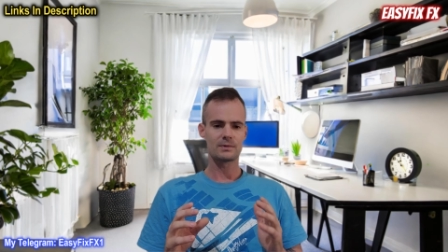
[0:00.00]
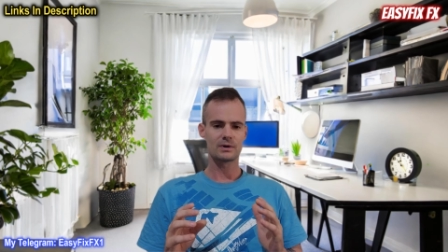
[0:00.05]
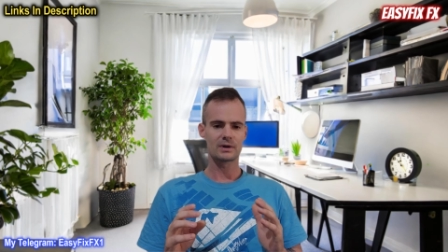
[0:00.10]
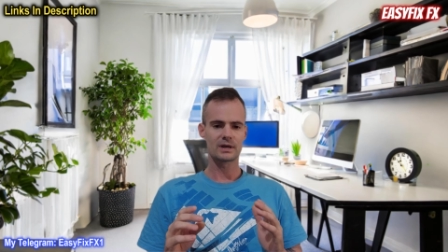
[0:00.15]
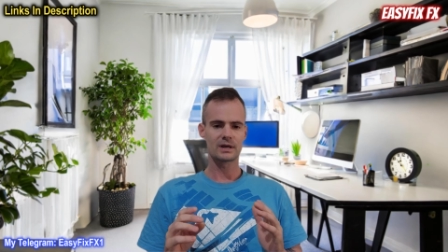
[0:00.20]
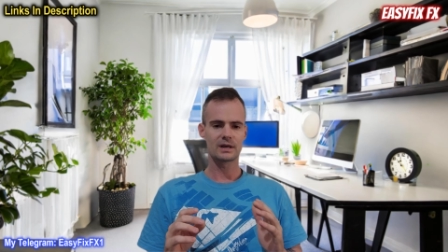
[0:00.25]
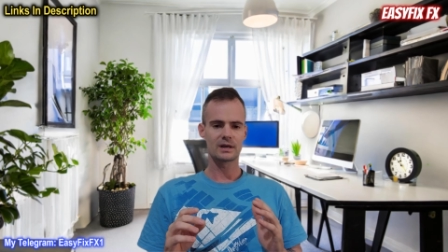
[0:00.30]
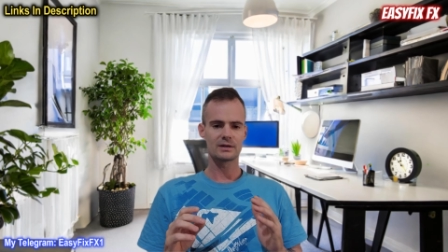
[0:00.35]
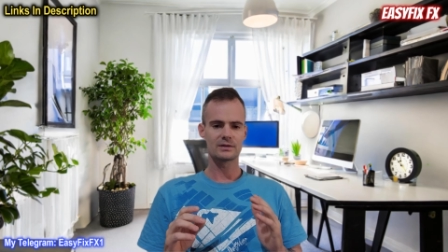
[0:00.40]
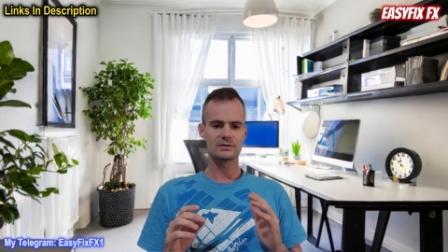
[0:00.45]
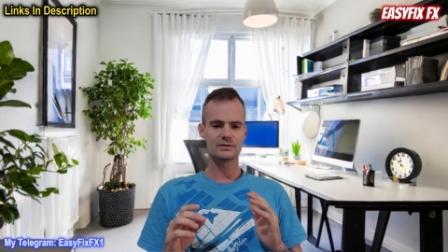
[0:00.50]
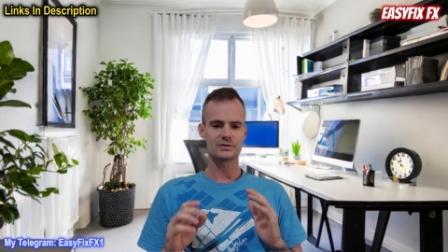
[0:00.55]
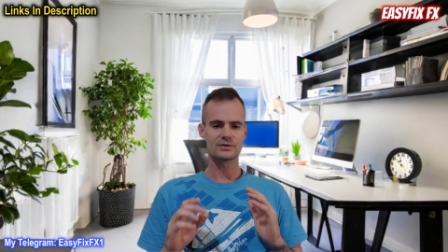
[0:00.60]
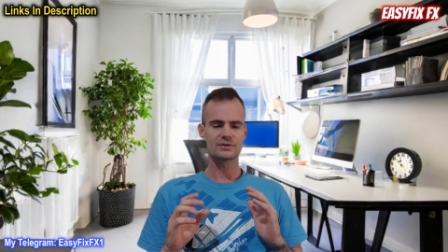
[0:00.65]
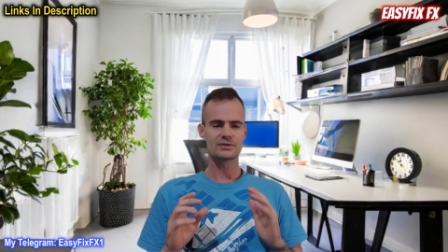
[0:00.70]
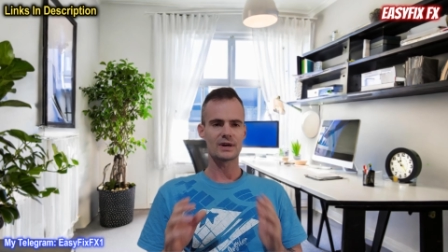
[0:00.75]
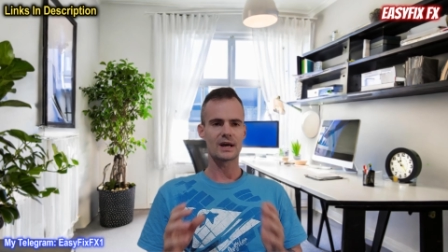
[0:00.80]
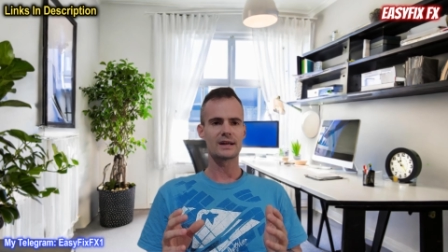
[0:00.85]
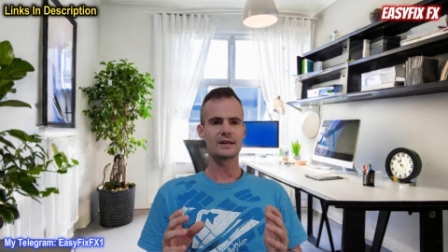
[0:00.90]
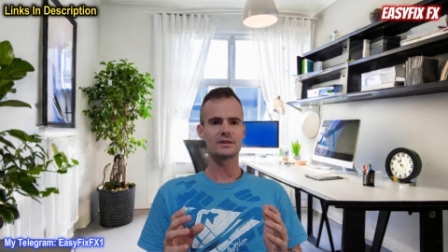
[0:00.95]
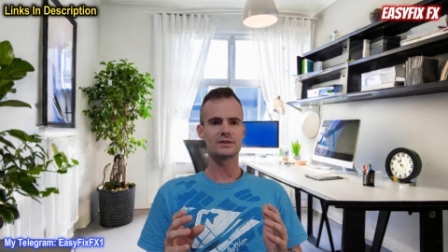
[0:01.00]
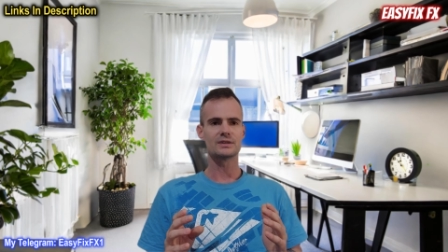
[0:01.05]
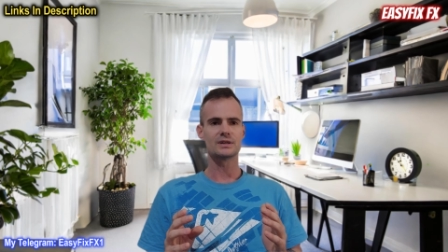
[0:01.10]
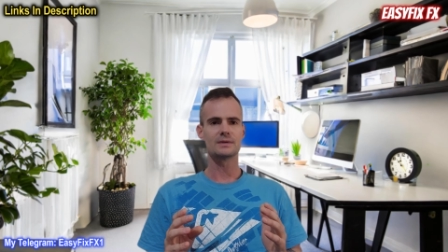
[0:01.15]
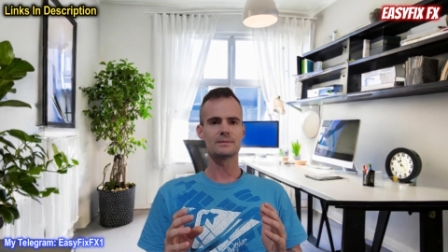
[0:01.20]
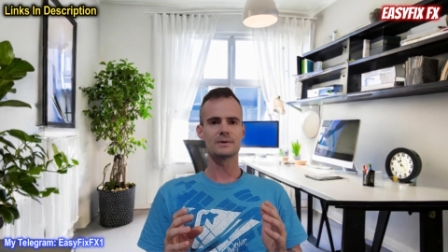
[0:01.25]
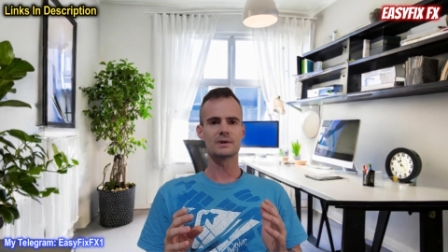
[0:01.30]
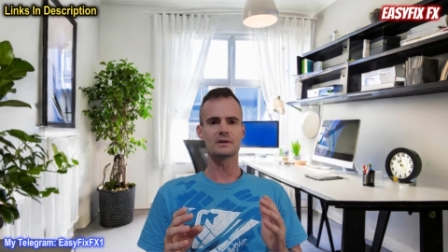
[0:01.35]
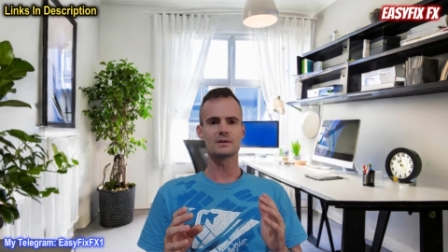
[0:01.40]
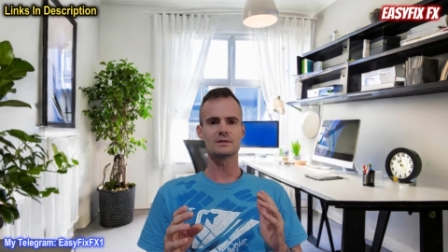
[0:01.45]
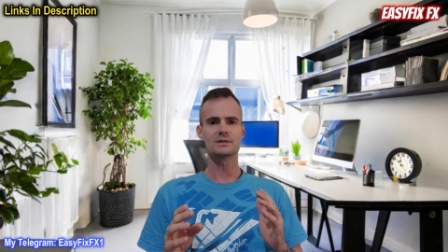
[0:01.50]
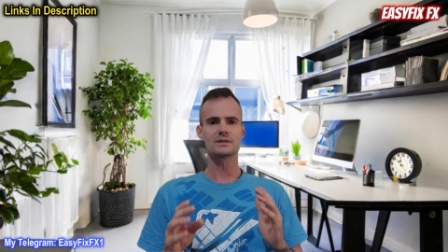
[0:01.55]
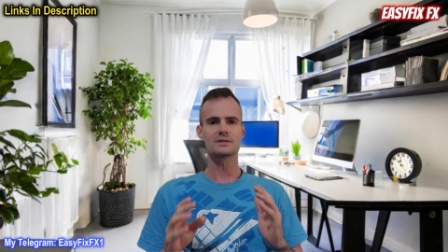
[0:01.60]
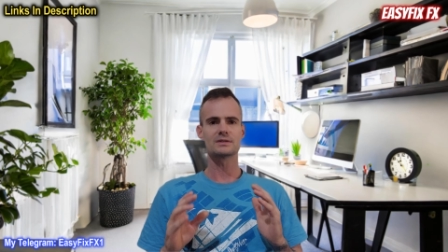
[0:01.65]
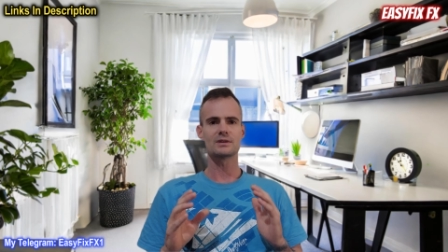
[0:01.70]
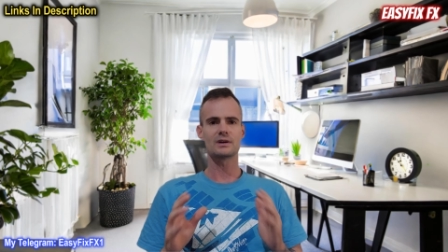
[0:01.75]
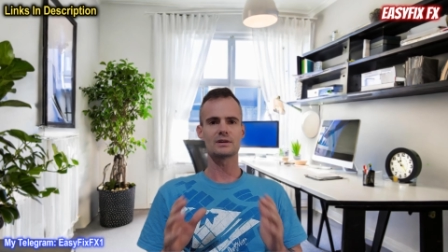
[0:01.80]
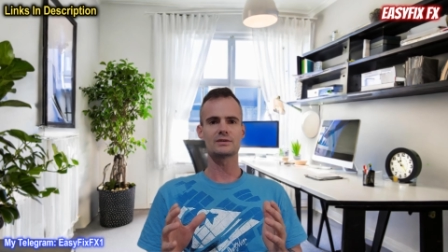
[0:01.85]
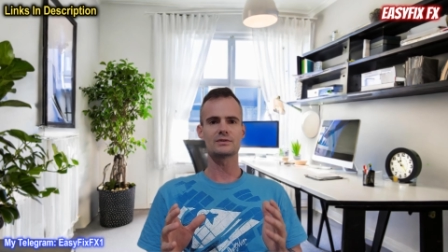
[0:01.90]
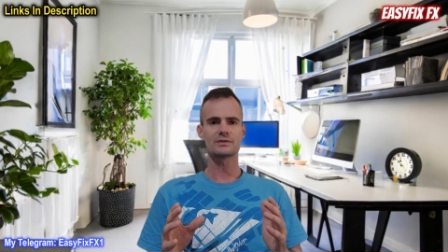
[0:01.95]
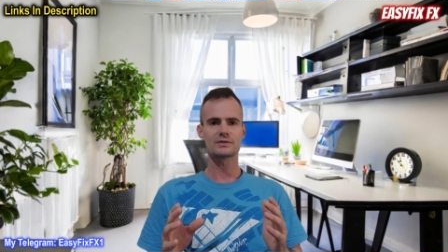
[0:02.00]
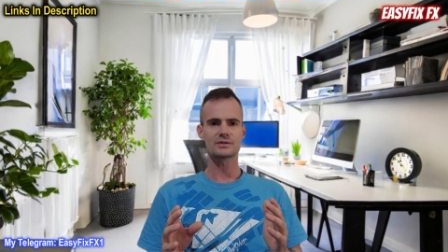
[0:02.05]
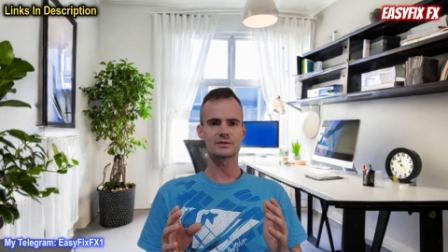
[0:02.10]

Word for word: looking at your strategy because it's not your